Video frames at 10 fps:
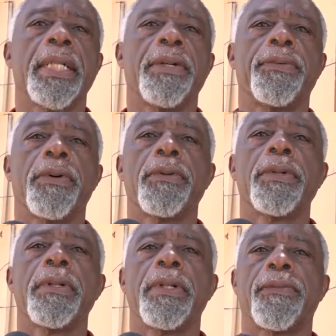If you
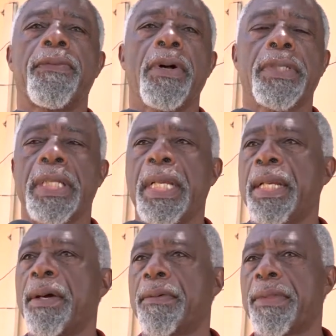default in
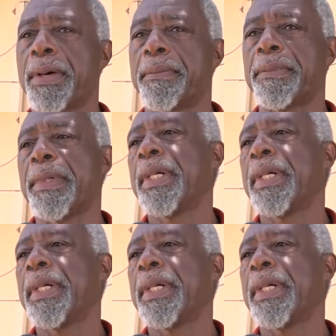any of them,